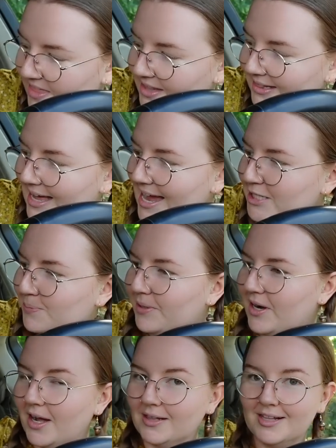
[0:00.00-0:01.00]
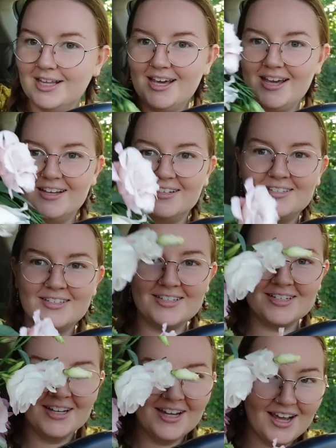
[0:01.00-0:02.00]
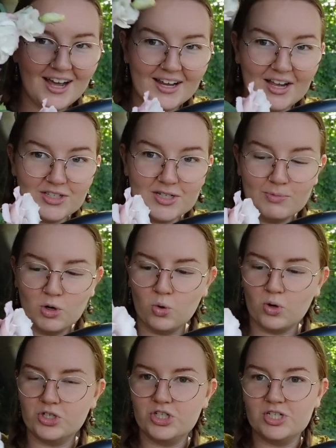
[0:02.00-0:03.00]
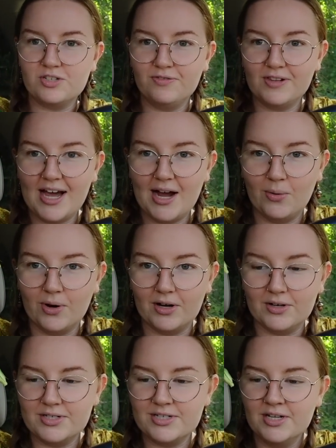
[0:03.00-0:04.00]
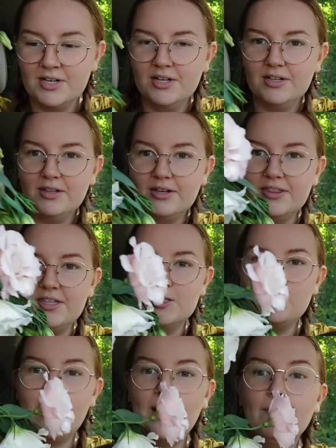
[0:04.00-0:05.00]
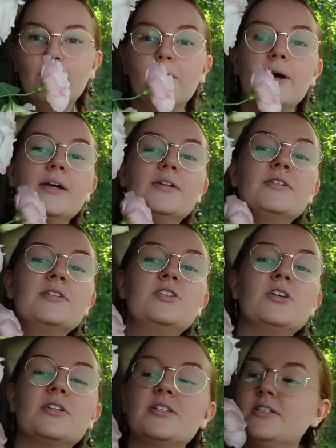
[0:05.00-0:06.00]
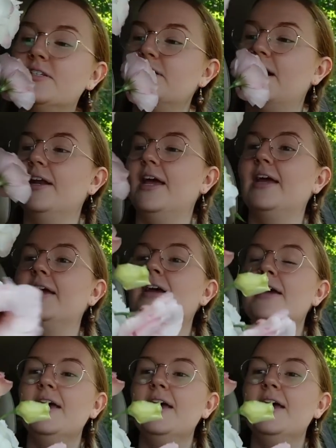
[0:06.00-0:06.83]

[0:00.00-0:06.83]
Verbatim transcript: And then last but not least, I got some gorgeous flowers. Look at these bad boys, just stunning.